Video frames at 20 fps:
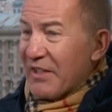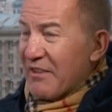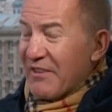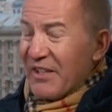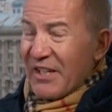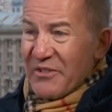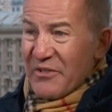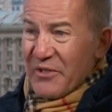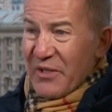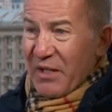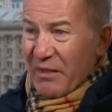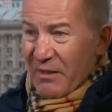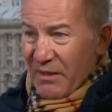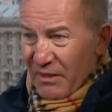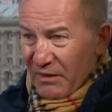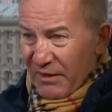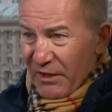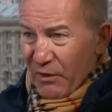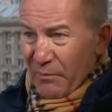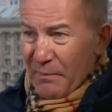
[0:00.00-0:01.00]
Things
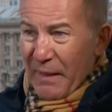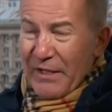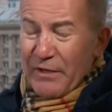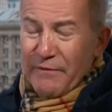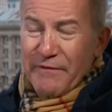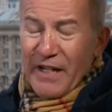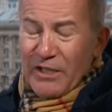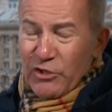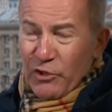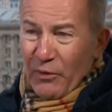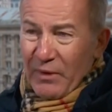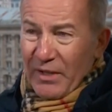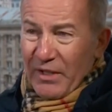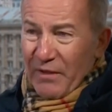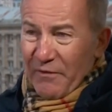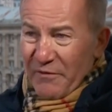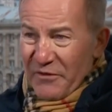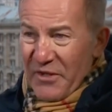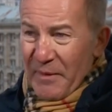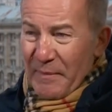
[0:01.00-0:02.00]
like, you know, manufacturing
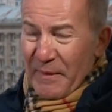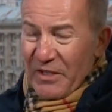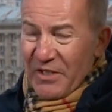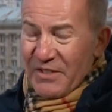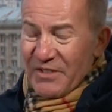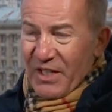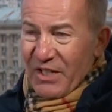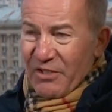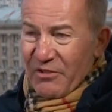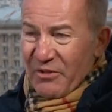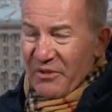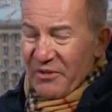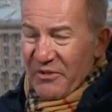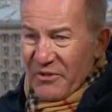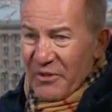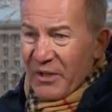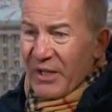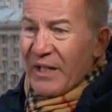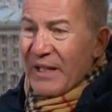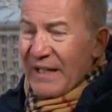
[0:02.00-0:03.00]
of
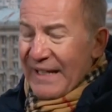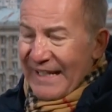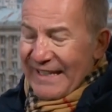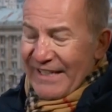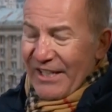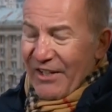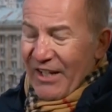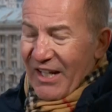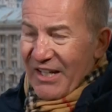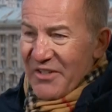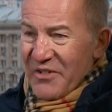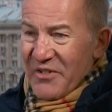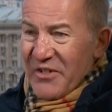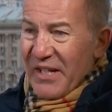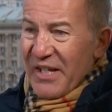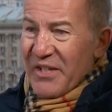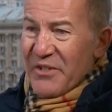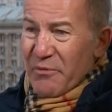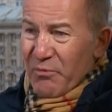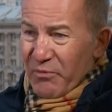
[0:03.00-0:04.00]
semiconductors in the United
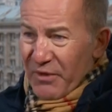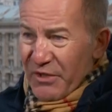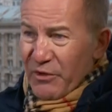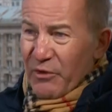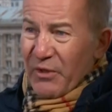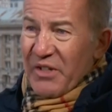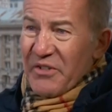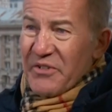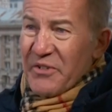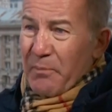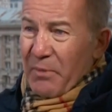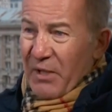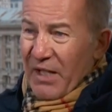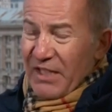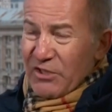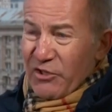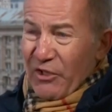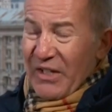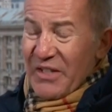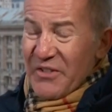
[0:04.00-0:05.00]
States, redoing
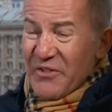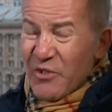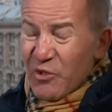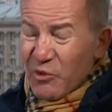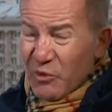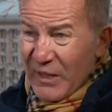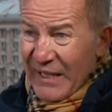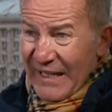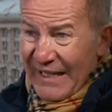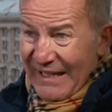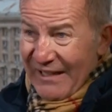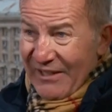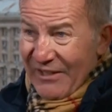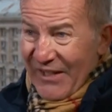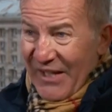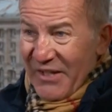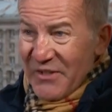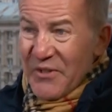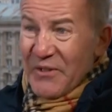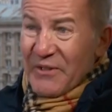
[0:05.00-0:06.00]
supply chains to
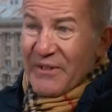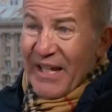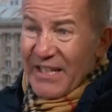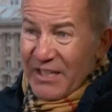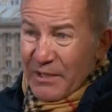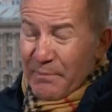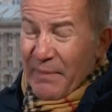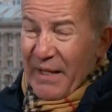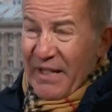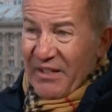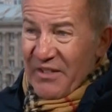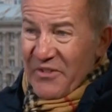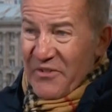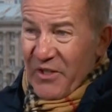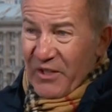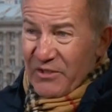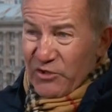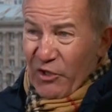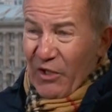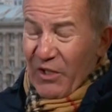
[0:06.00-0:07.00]
lessen that dependence
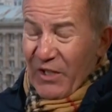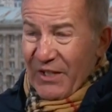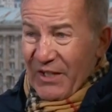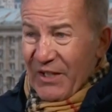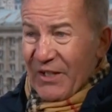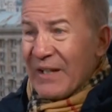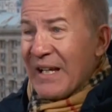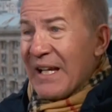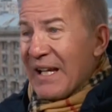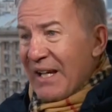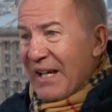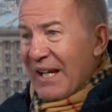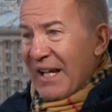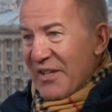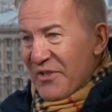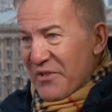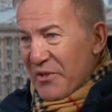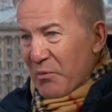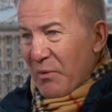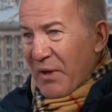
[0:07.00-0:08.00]
on China
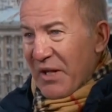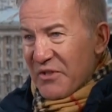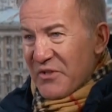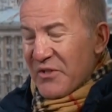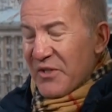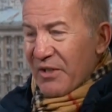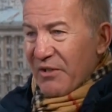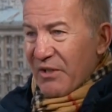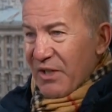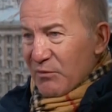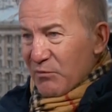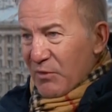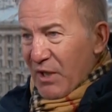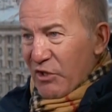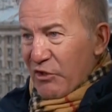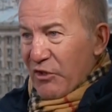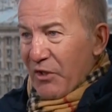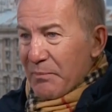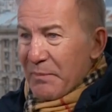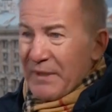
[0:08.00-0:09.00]
as the West did on
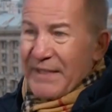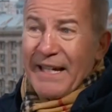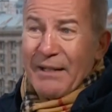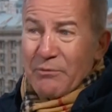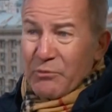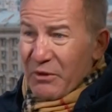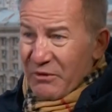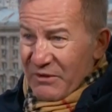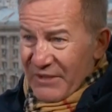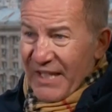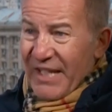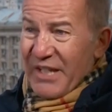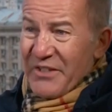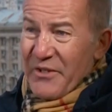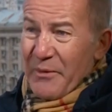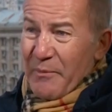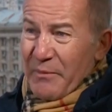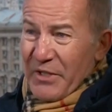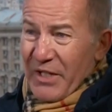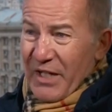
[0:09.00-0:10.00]
Russia. But that will take
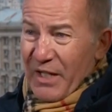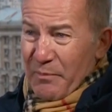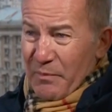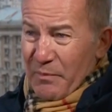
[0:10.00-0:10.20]
some time.